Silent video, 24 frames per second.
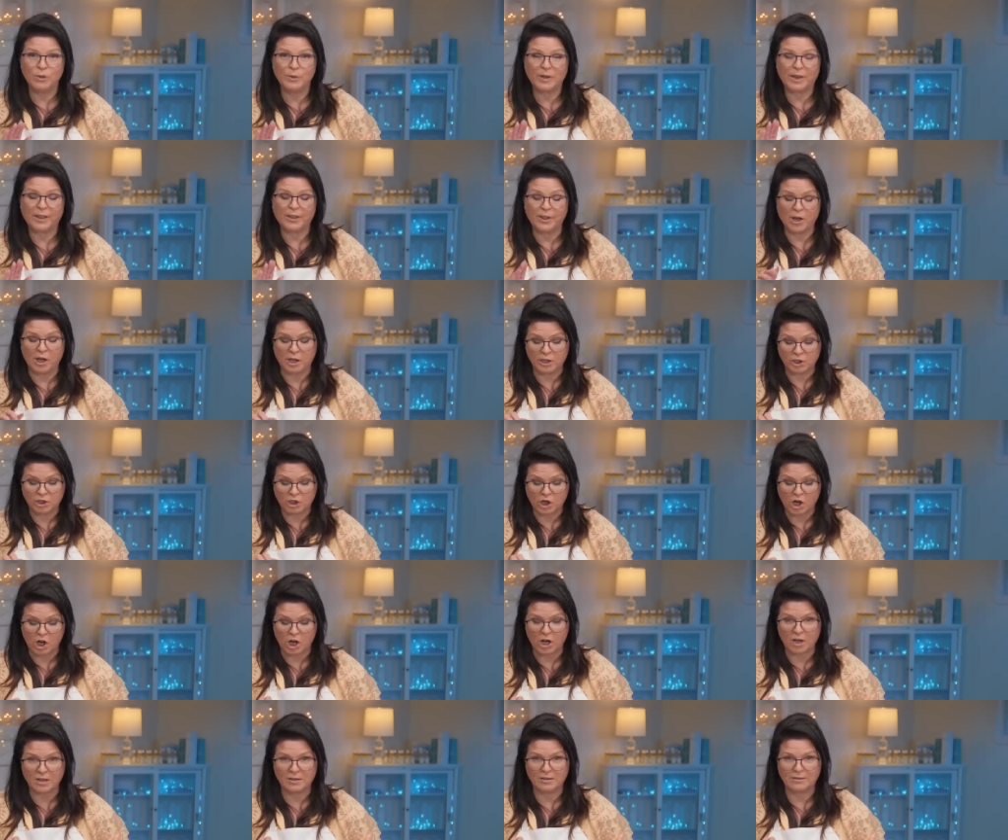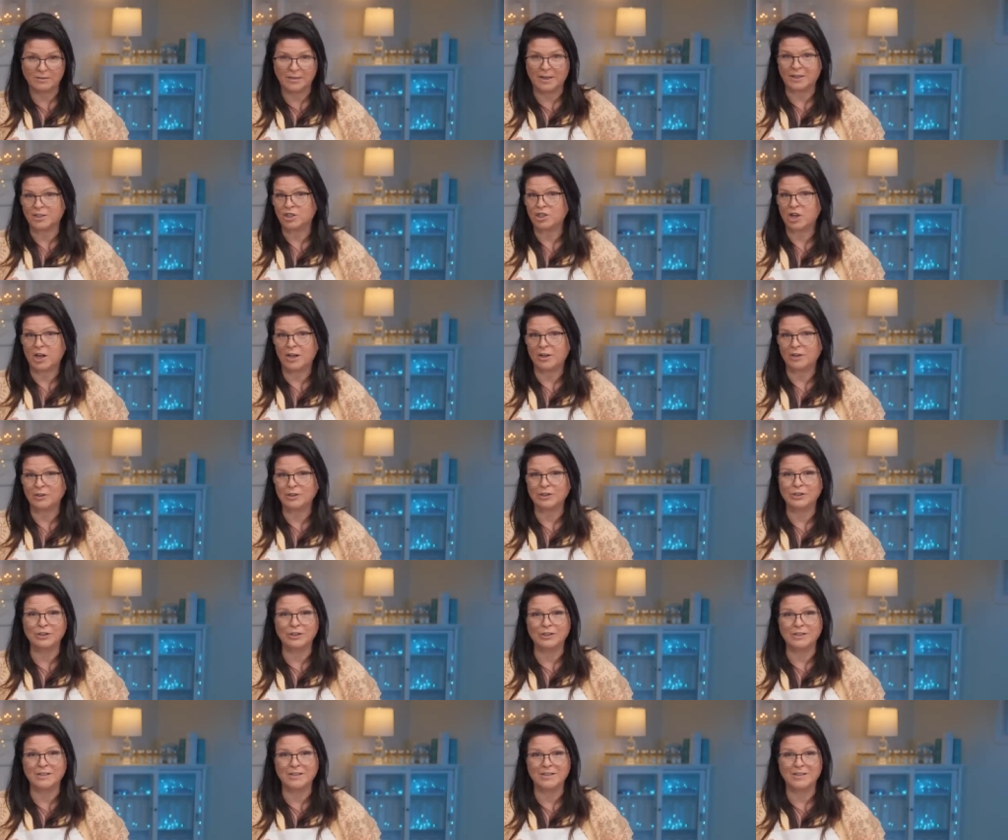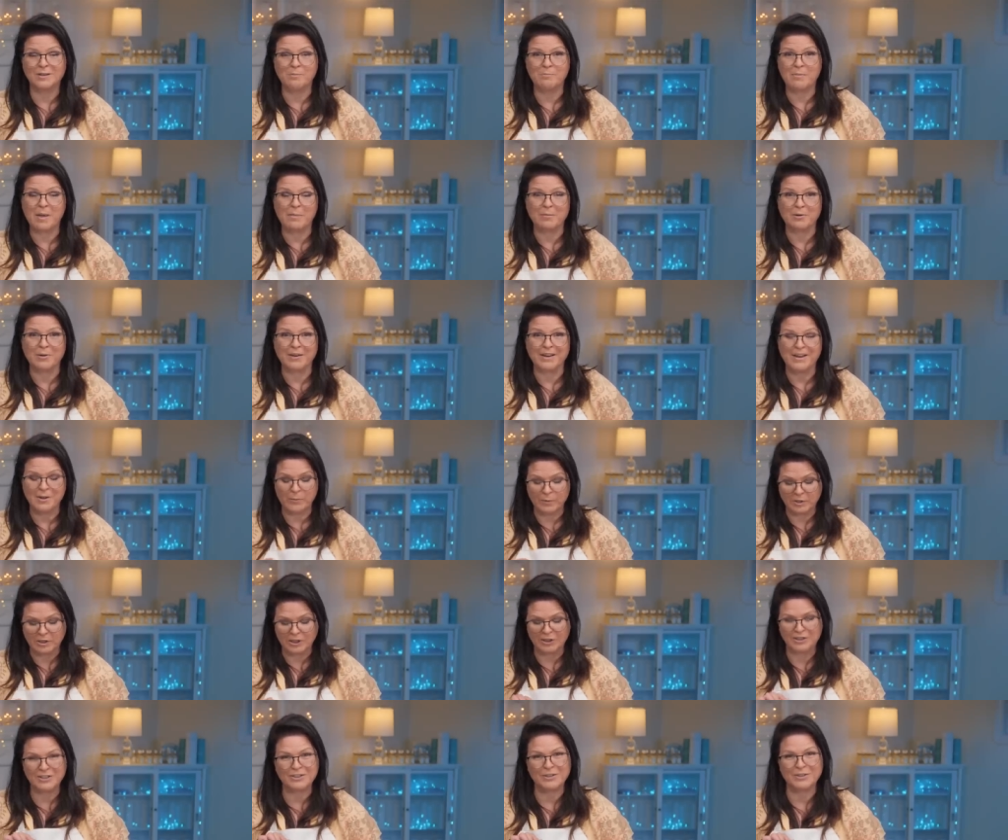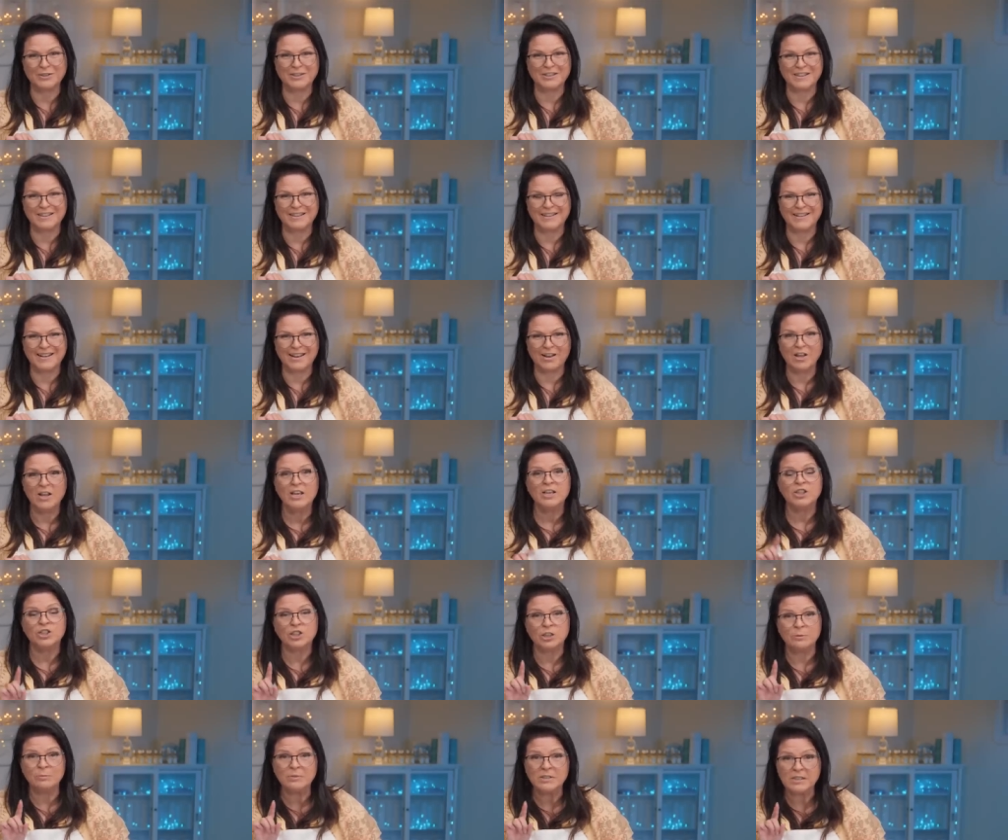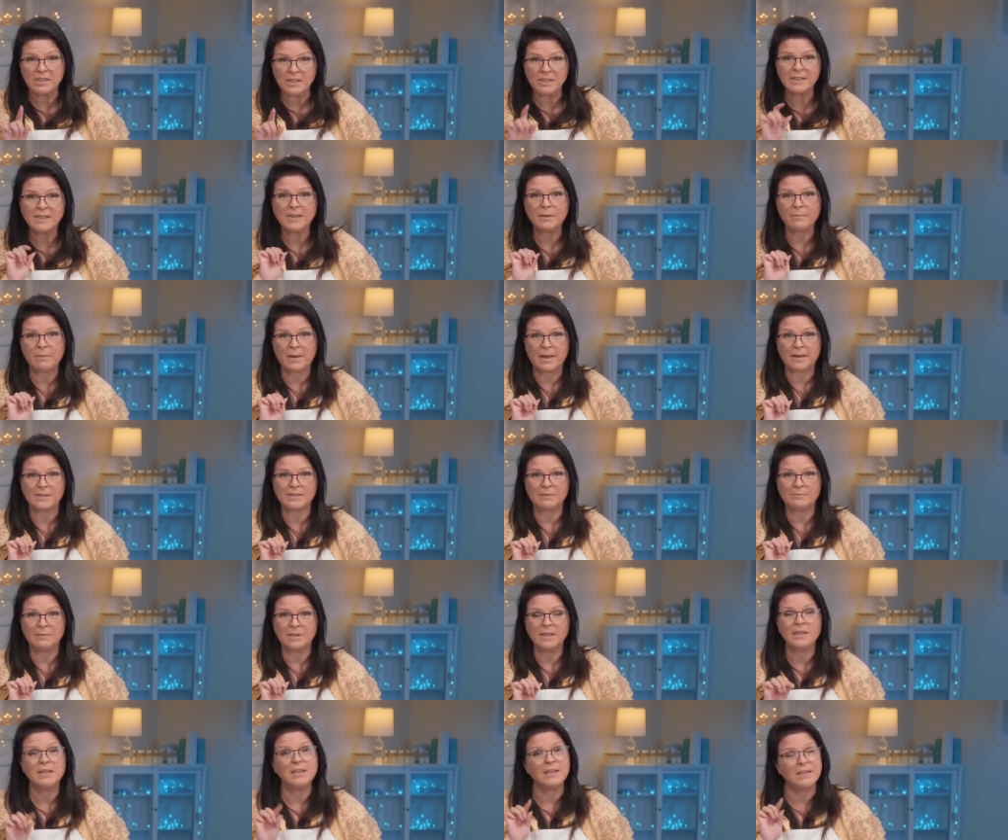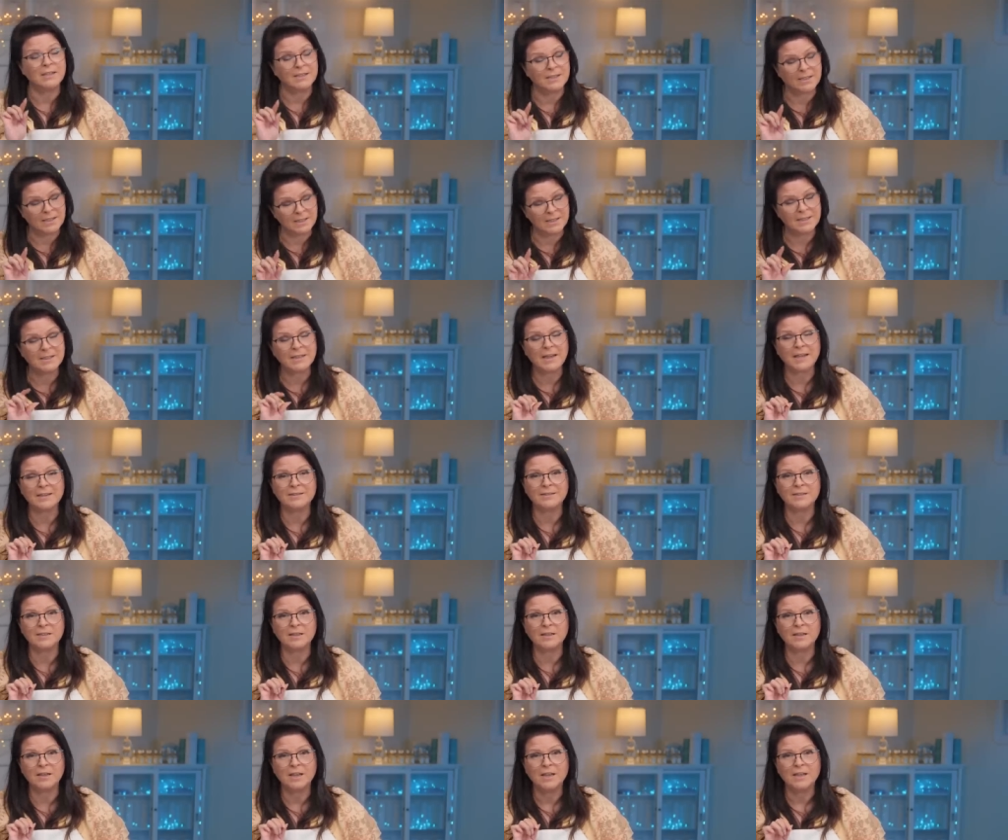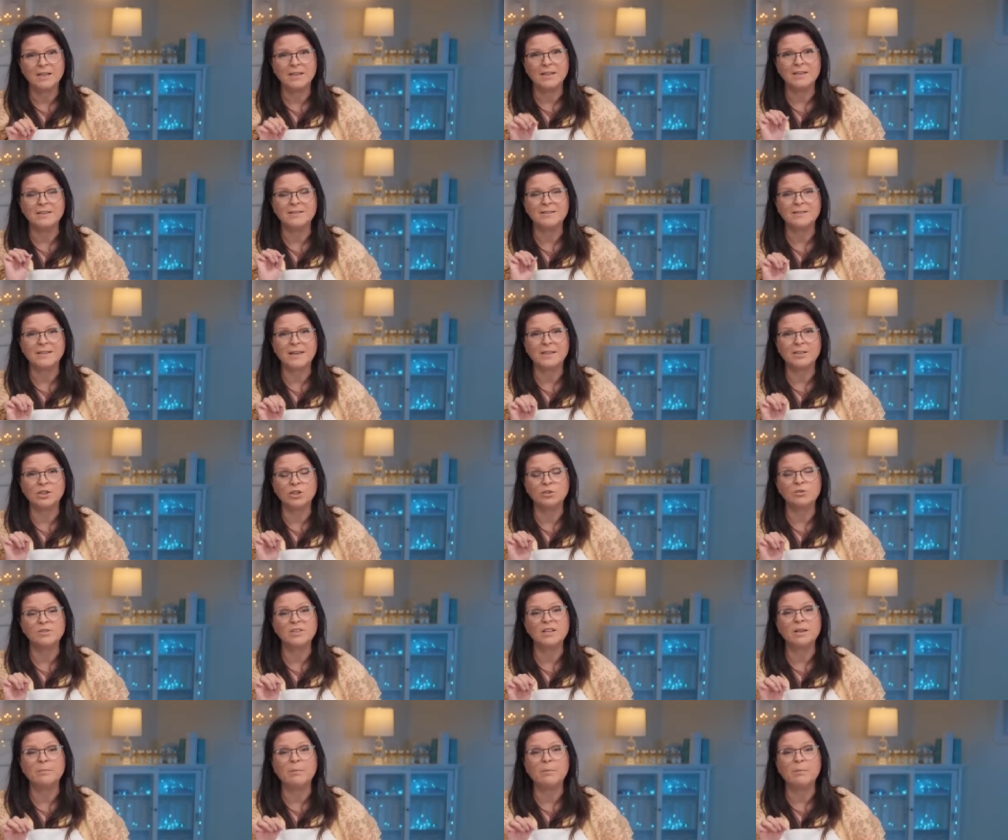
would have thought chalk, a childhood memory, would look so good in the nail? Jim did get back to me. He did test it. He said using